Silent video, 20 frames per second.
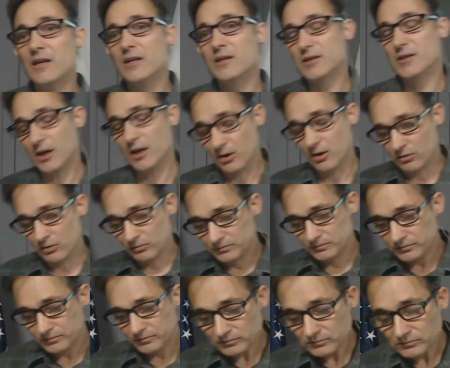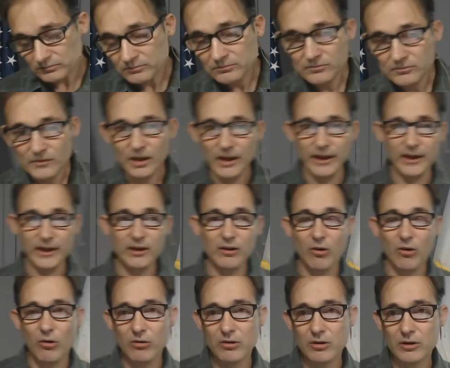So, in
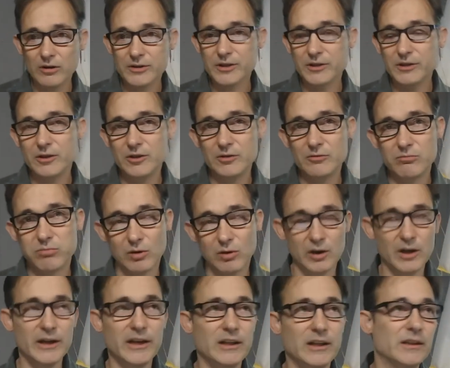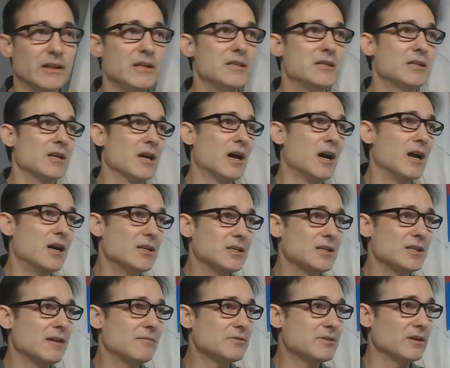order to bring these
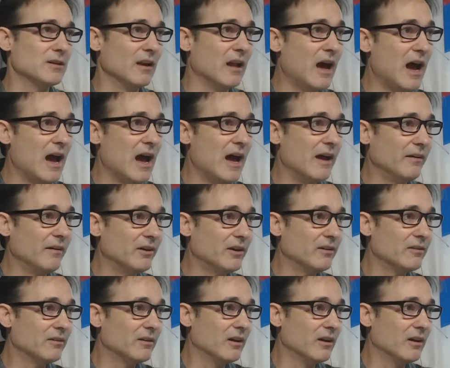concepts to light,